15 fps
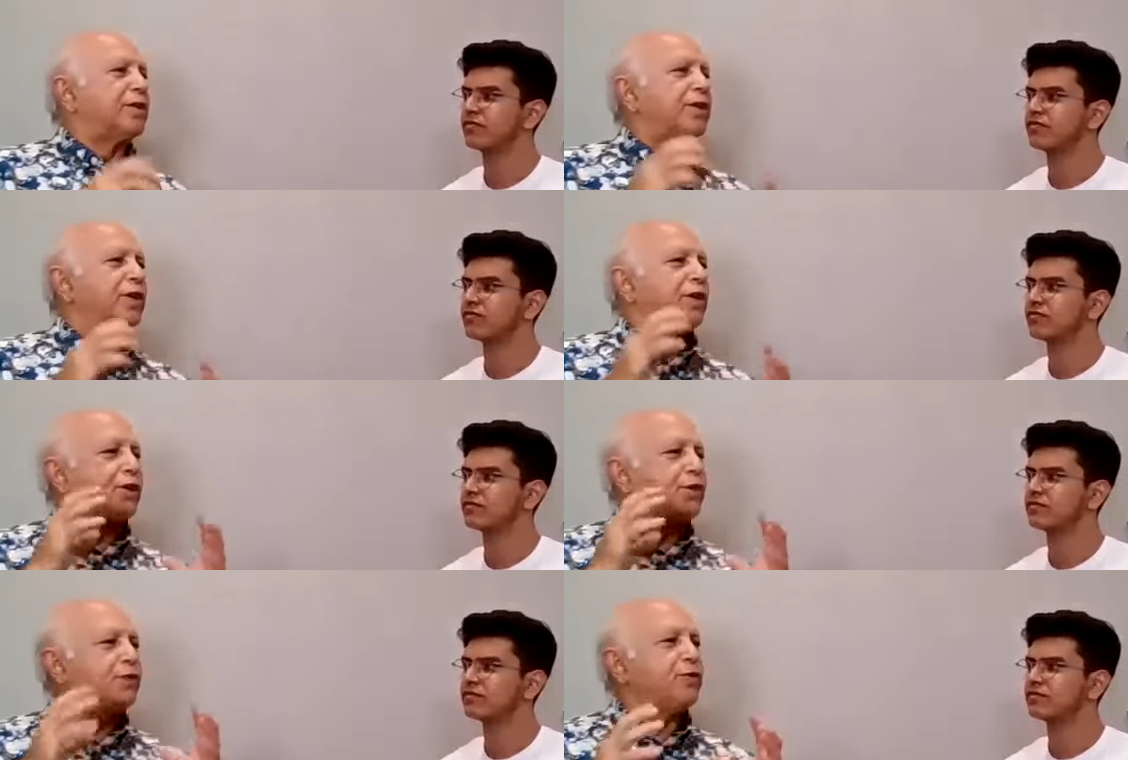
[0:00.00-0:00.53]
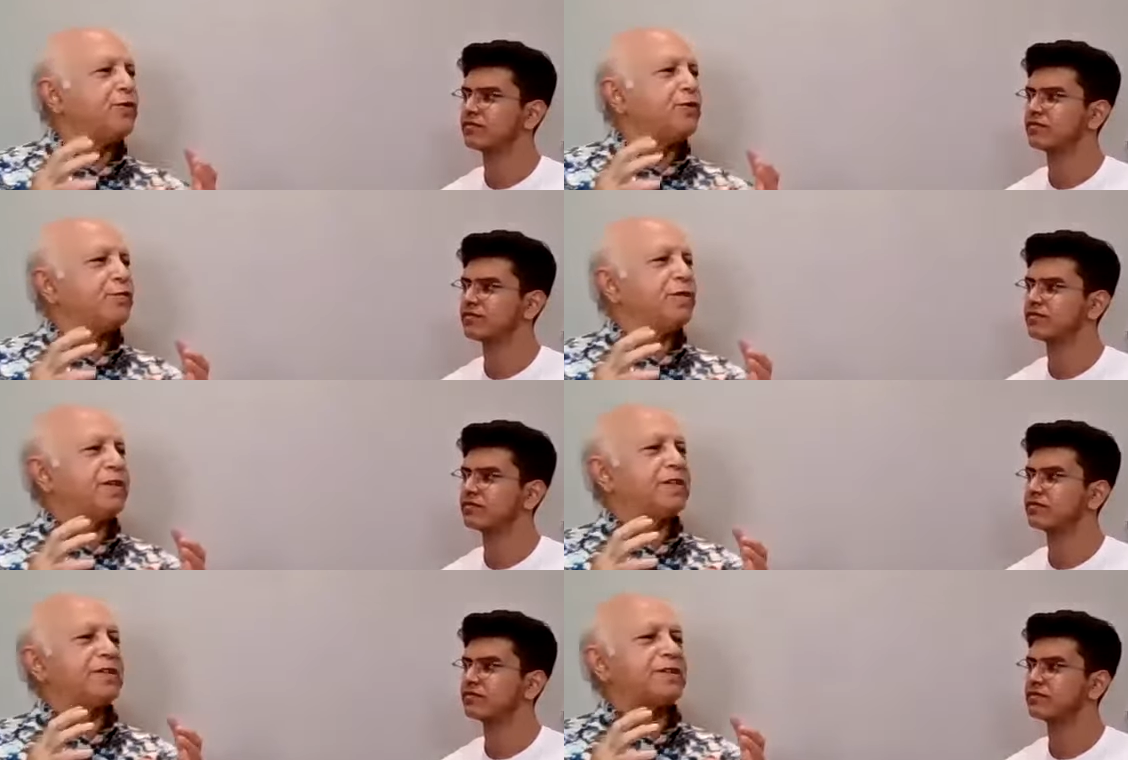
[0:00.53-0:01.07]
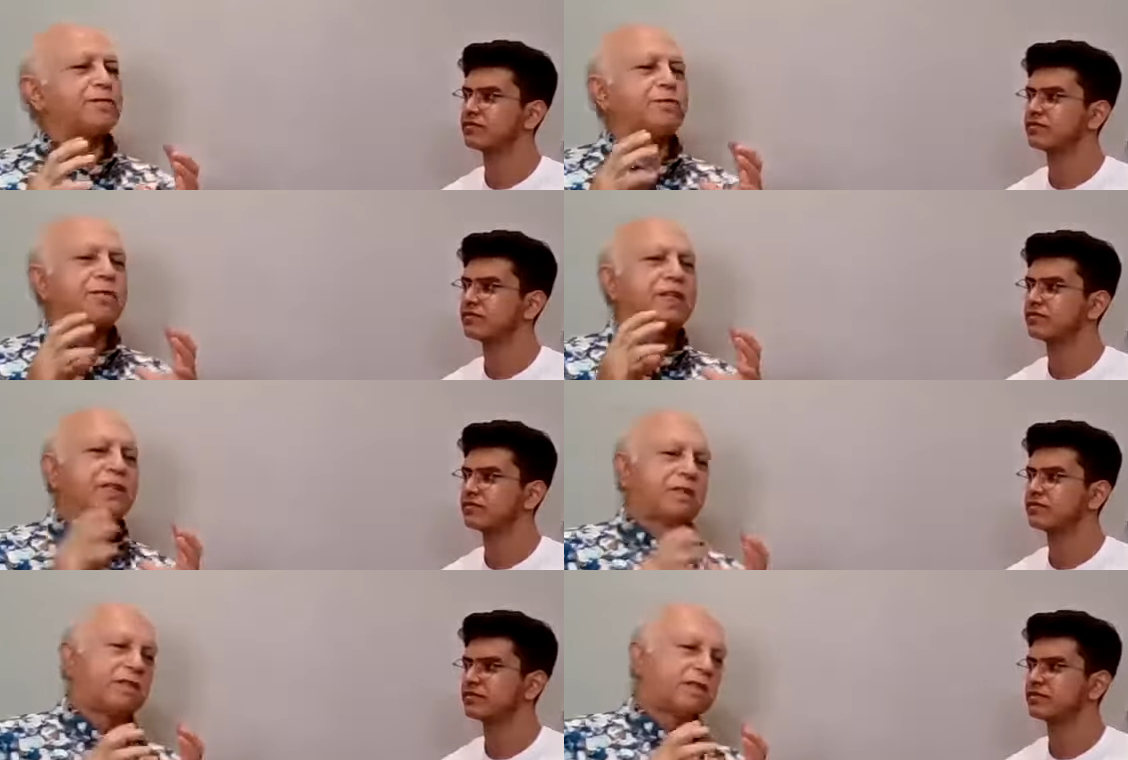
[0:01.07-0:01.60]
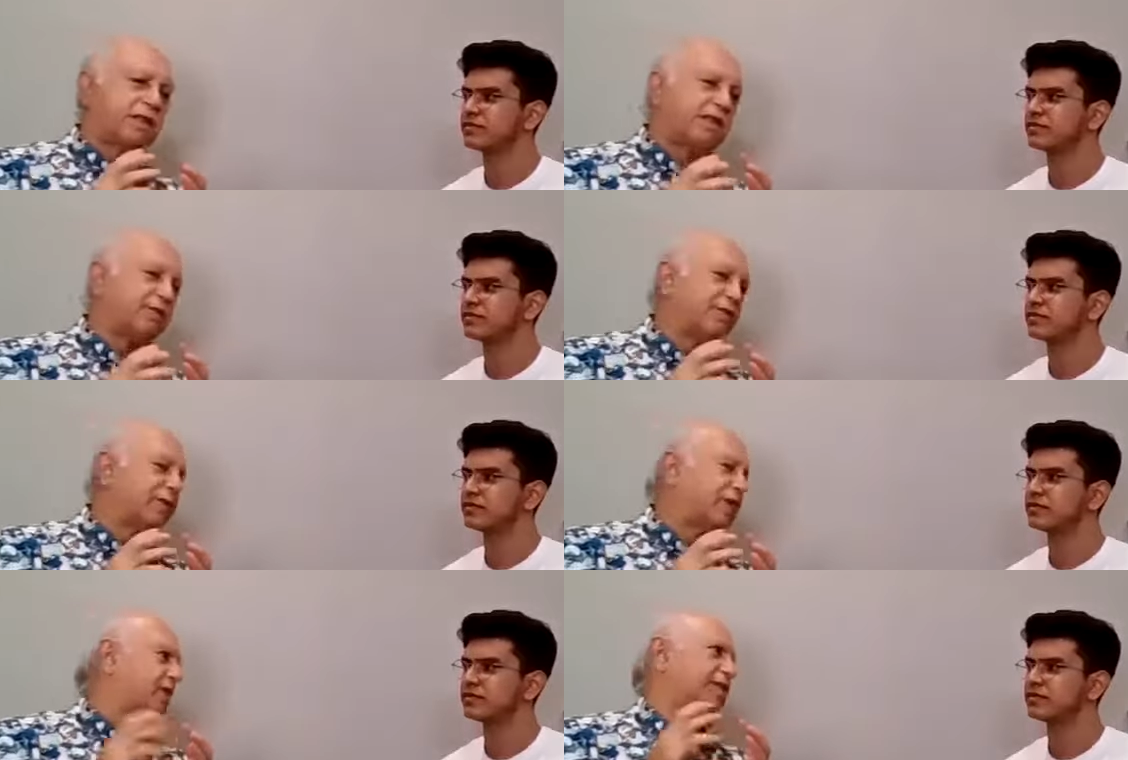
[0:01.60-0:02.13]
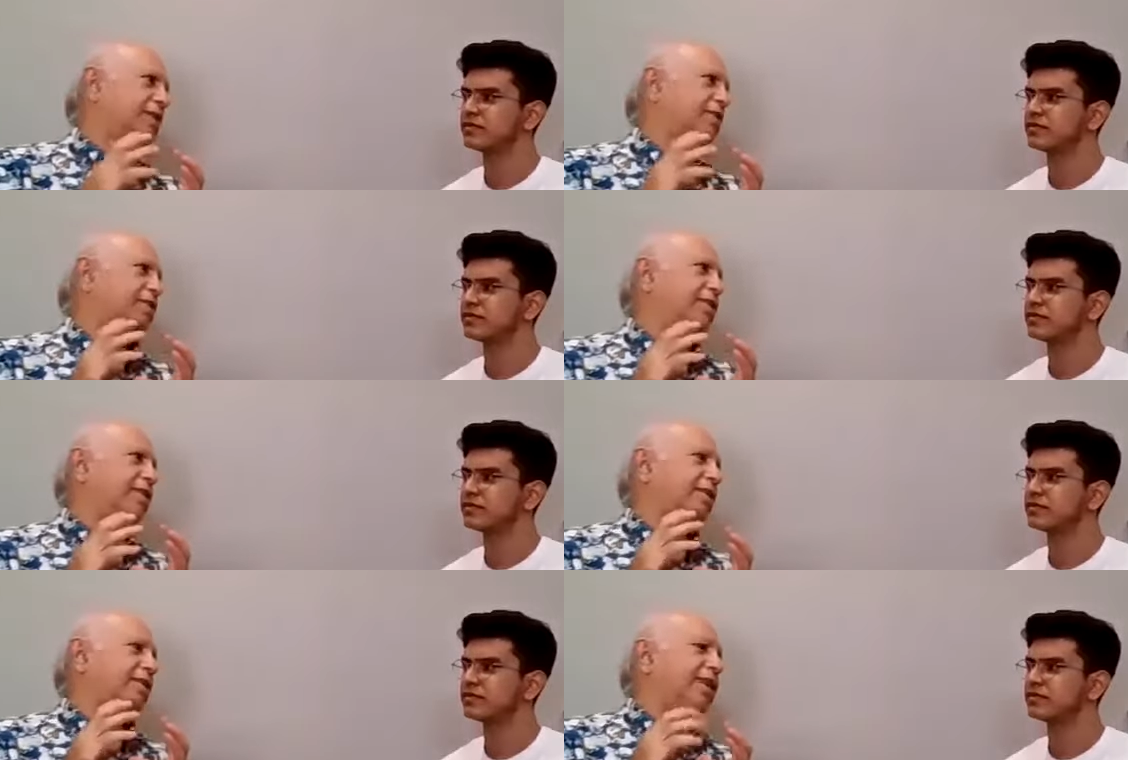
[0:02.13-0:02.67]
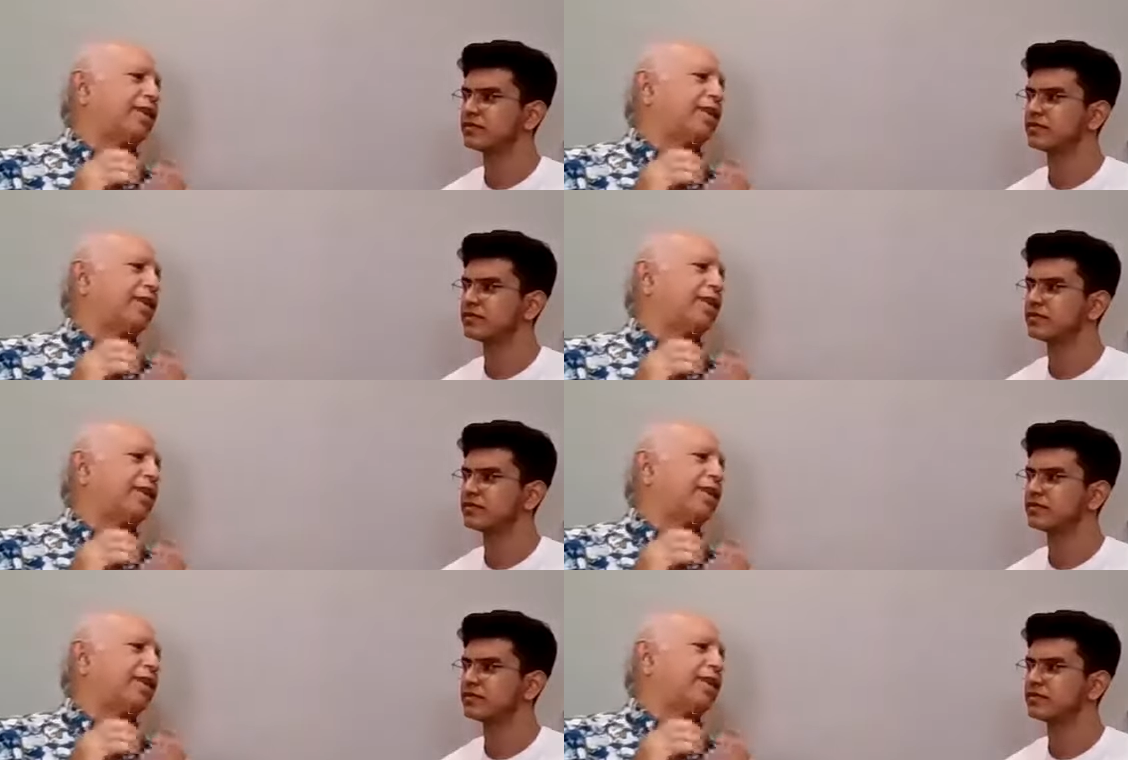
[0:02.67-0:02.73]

Speaker 1: humans must have the character,